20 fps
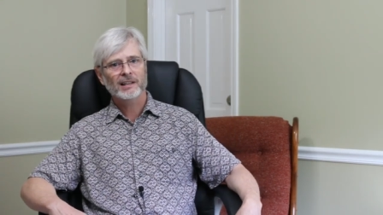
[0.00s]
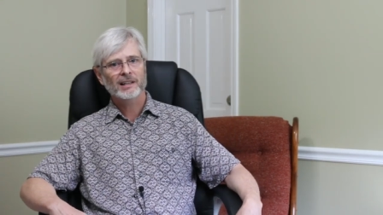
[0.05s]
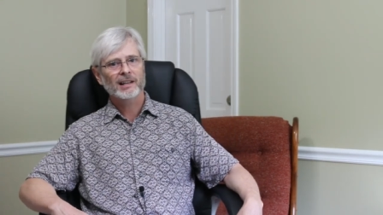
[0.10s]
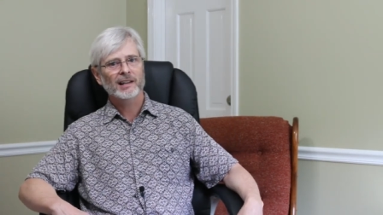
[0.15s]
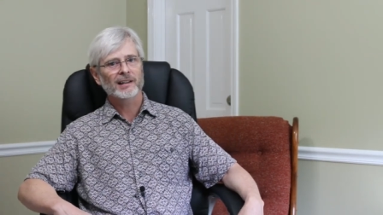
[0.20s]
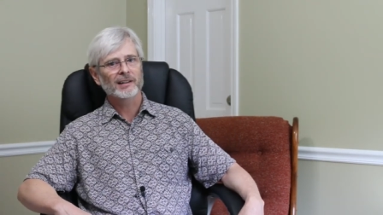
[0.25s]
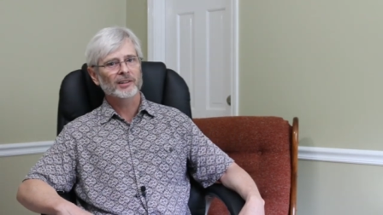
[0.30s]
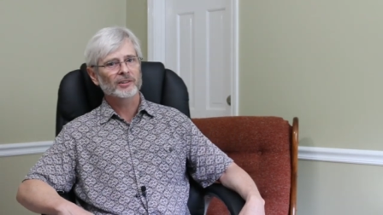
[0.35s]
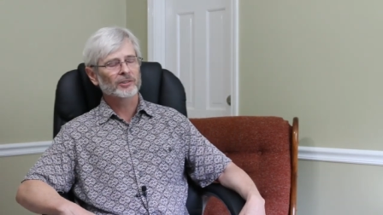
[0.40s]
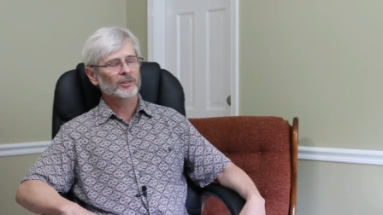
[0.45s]

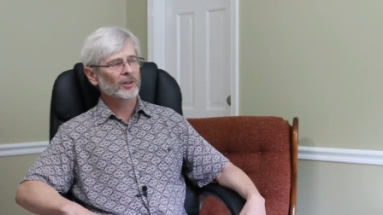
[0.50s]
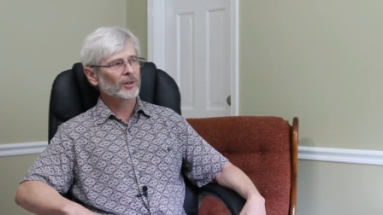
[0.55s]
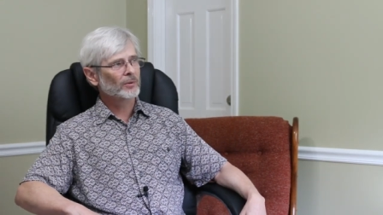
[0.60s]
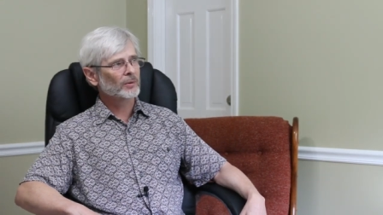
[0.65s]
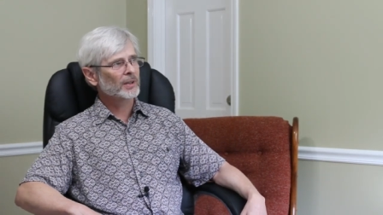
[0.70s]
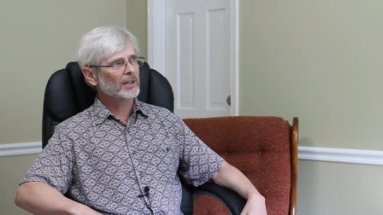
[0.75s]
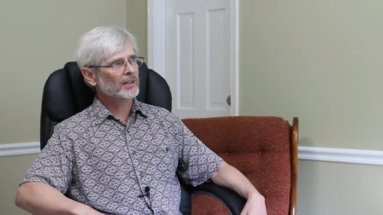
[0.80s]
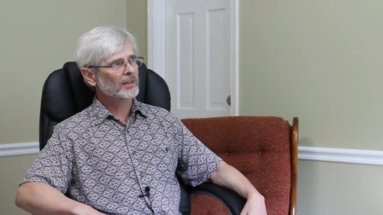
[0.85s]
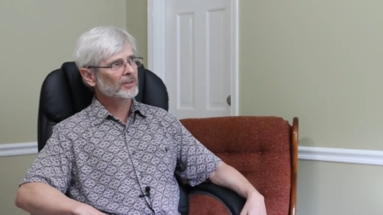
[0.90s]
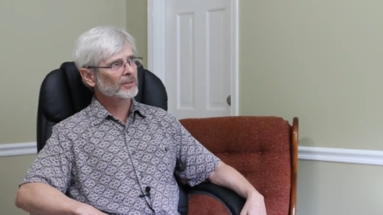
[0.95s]
and as
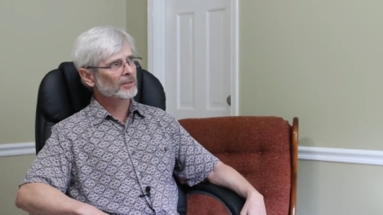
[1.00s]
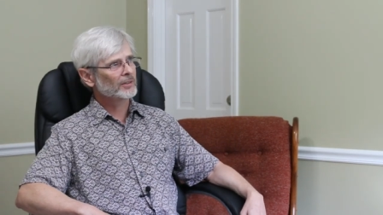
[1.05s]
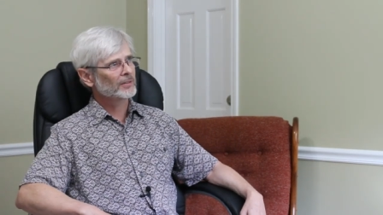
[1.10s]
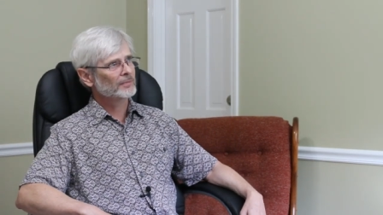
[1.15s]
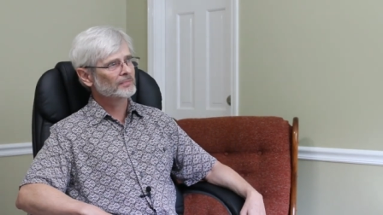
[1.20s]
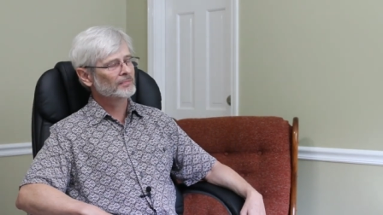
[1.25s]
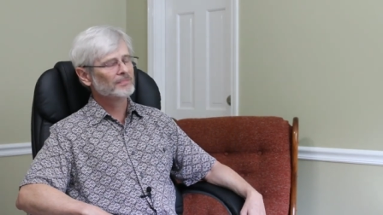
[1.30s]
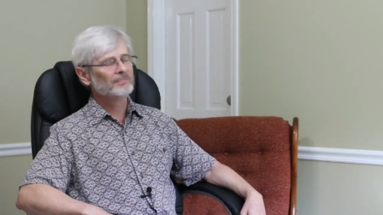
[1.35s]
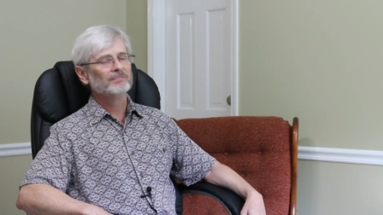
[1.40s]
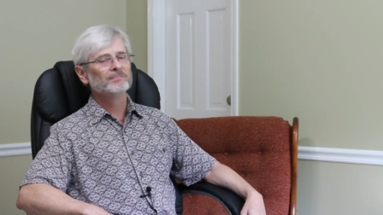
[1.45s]
always,
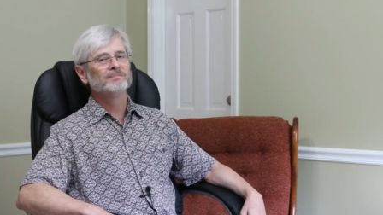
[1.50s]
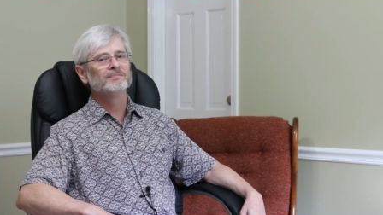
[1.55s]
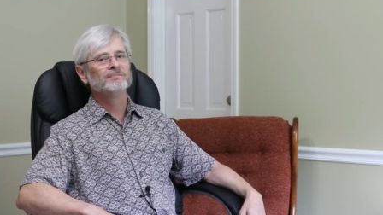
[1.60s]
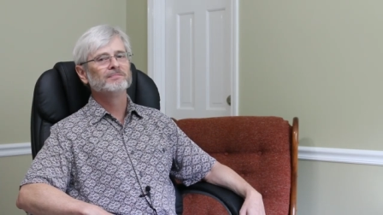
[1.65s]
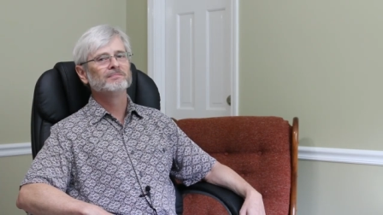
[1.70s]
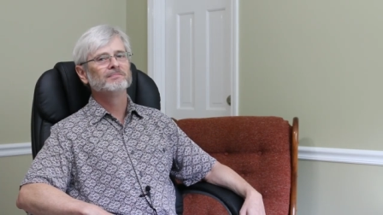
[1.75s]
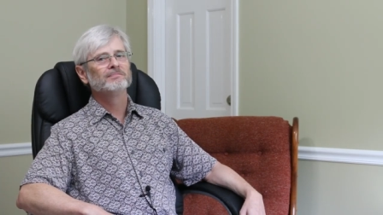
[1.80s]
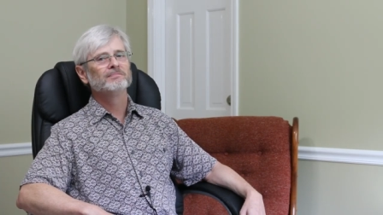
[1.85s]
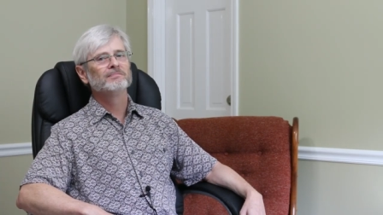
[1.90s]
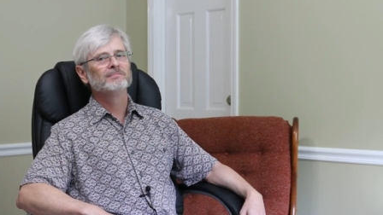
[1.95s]

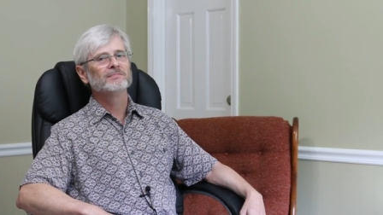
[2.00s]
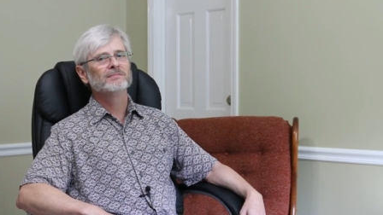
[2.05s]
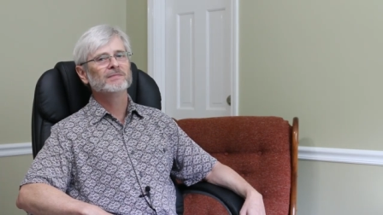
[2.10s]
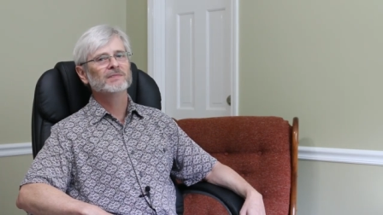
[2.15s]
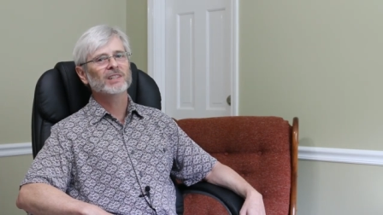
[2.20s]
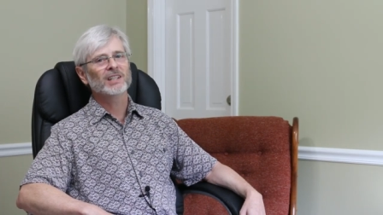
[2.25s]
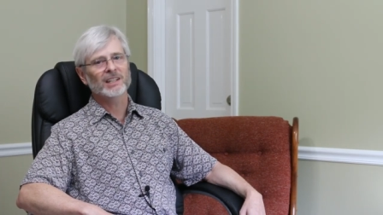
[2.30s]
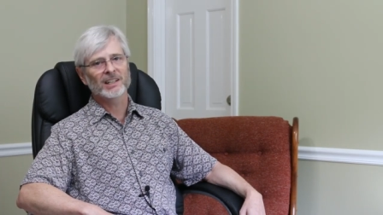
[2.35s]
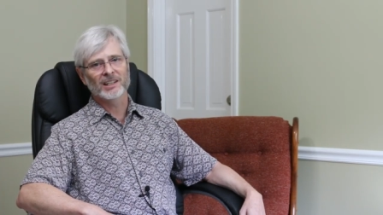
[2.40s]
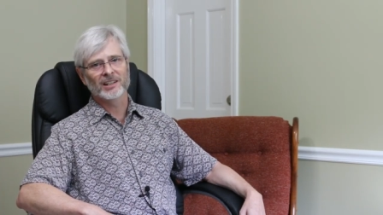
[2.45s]

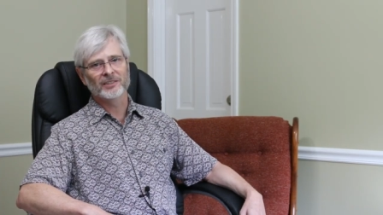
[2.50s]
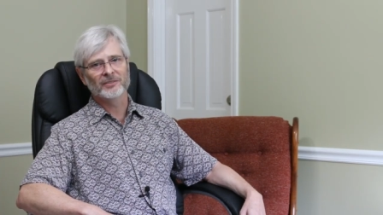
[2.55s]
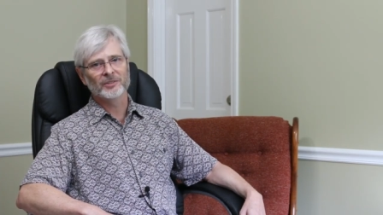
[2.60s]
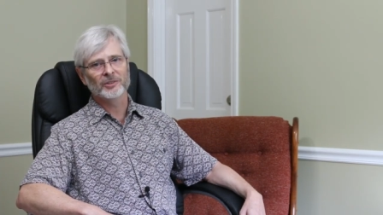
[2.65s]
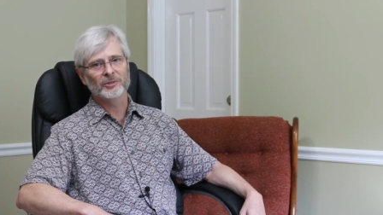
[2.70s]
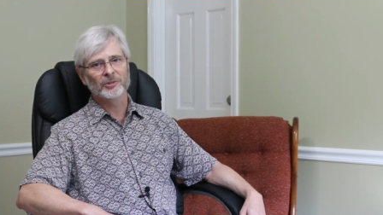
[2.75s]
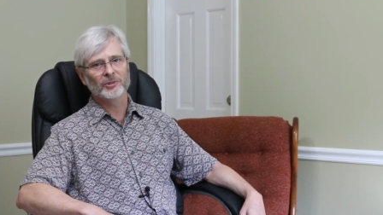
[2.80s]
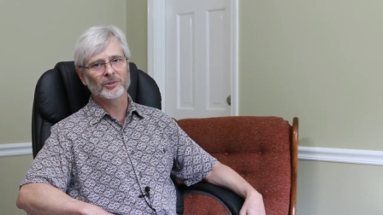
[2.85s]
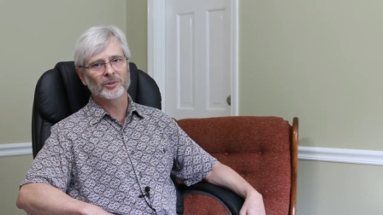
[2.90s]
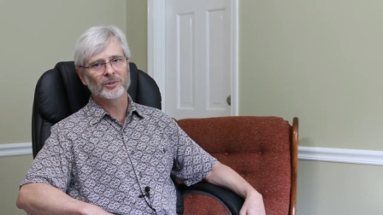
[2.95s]
take care of
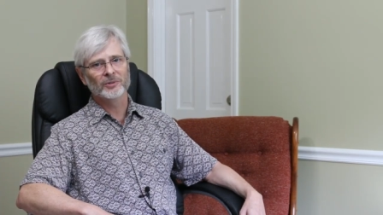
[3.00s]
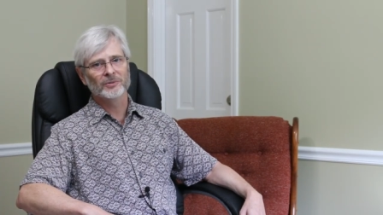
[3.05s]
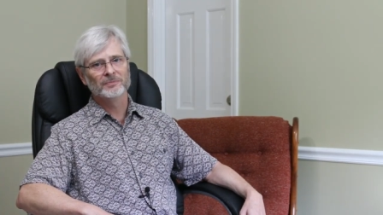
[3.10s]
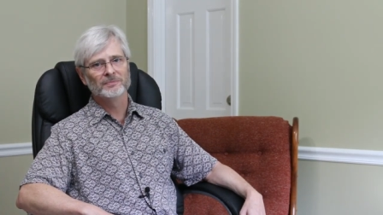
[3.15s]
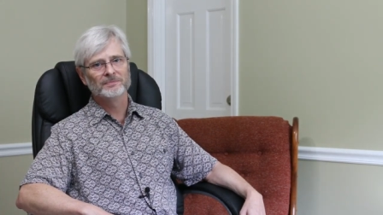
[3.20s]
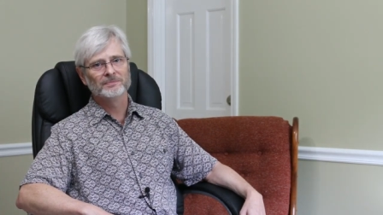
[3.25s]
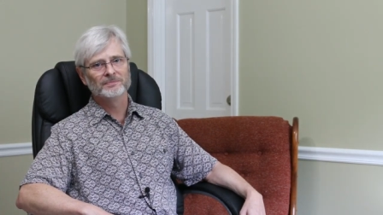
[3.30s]
your soul.